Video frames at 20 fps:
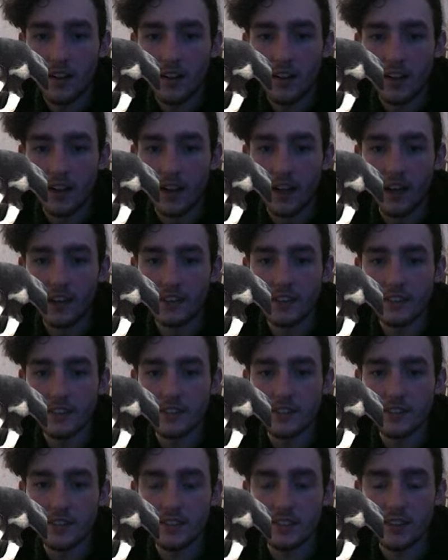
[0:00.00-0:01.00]

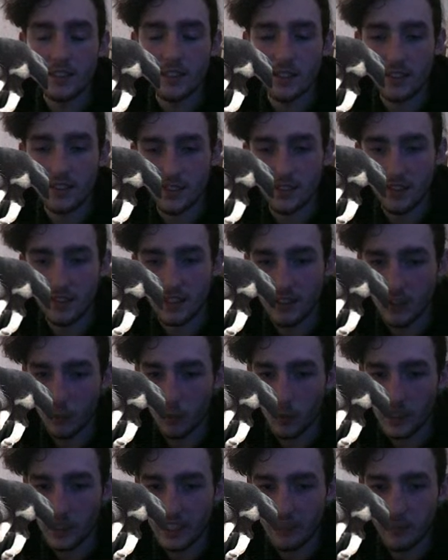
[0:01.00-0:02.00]
And
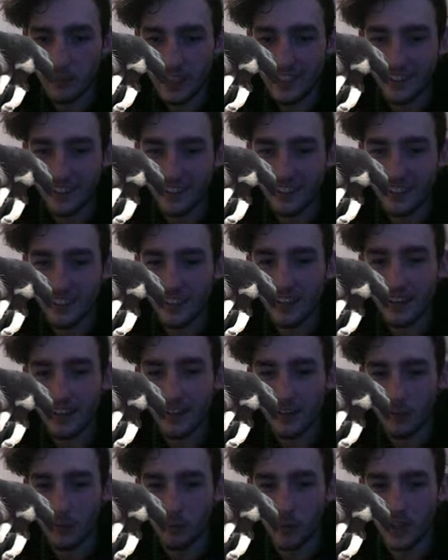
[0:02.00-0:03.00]
we need to make it
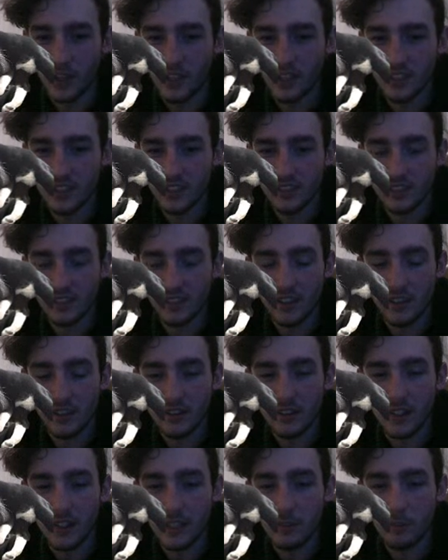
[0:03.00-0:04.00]
much
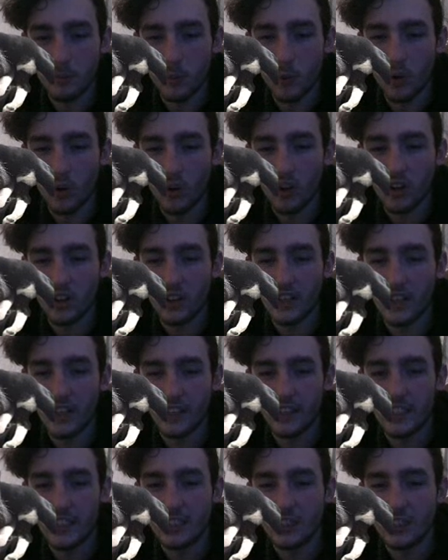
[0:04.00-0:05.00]
like more
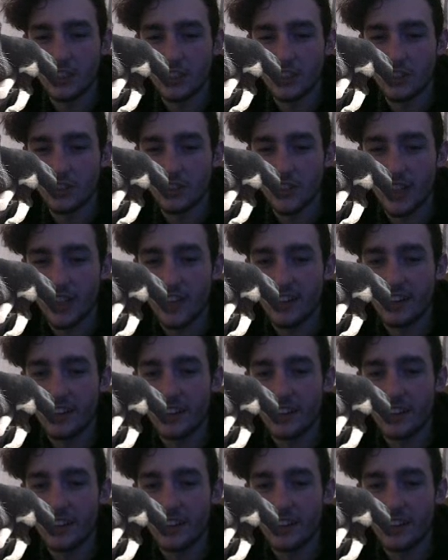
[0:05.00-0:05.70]
clear that you can do that.